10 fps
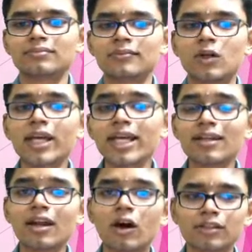Okay, in
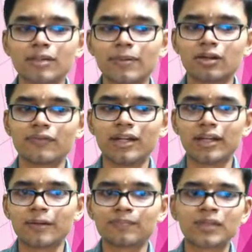the northern part of India.
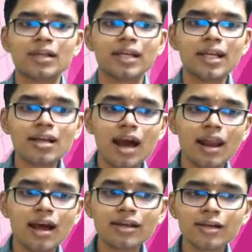In
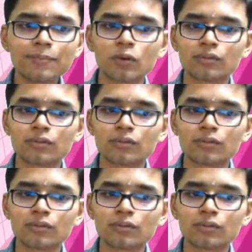Alangarpur,